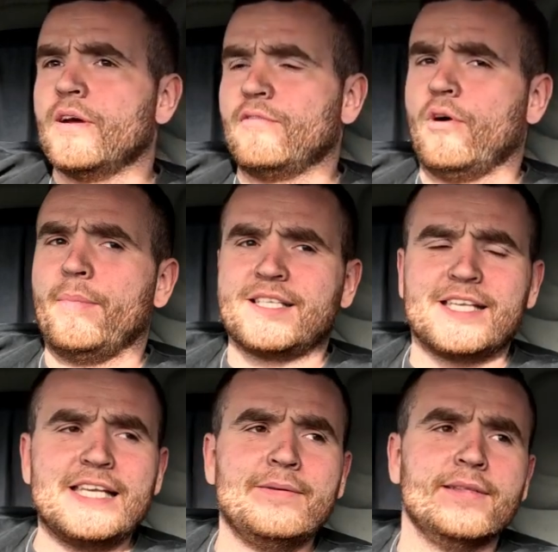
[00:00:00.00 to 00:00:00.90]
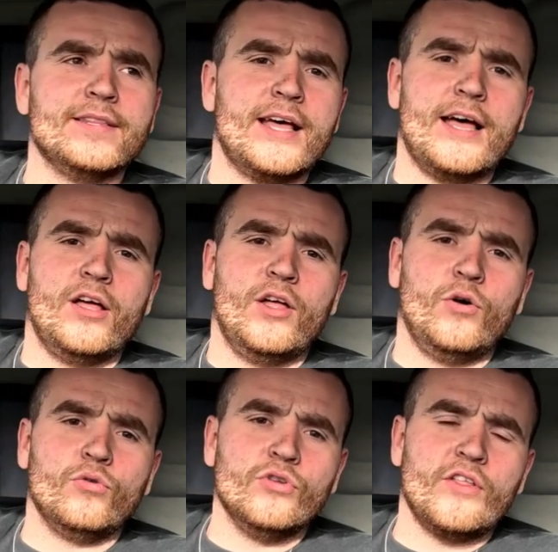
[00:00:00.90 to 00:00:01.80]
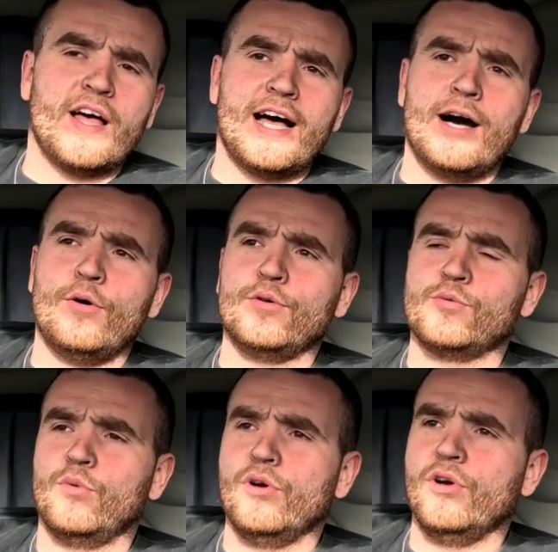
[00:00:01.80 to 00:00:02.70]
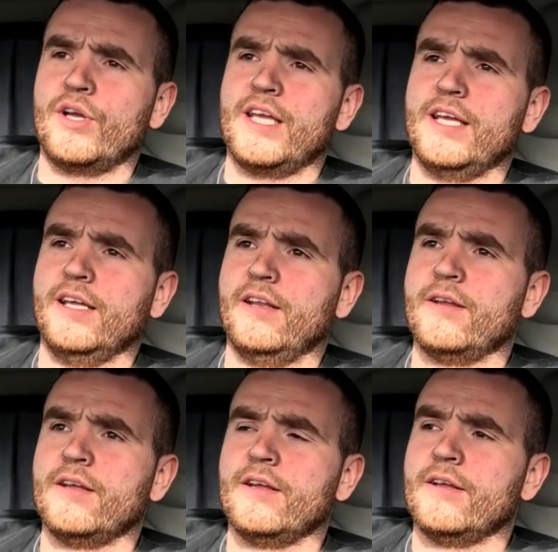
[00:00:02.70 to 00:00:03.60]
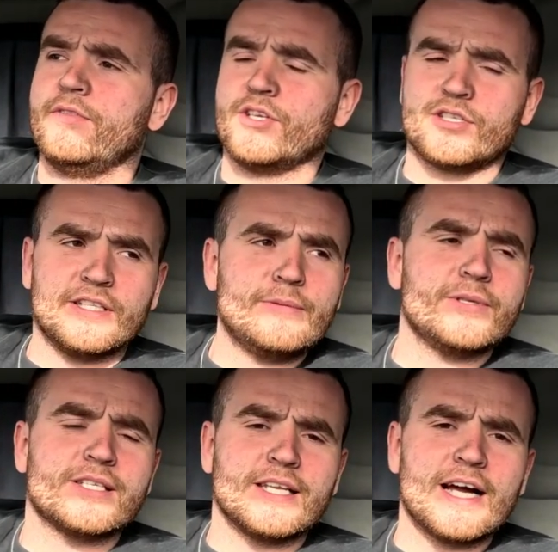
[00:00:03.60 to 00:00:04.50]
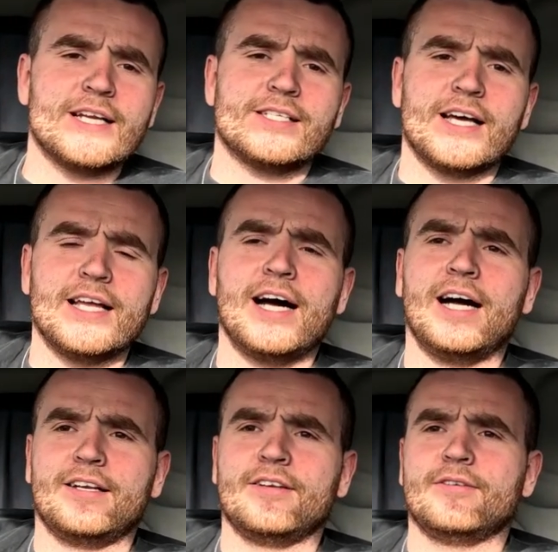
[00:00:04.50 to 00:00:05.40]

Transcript: I've got my team in there under that house working. The sleepless nights that I had,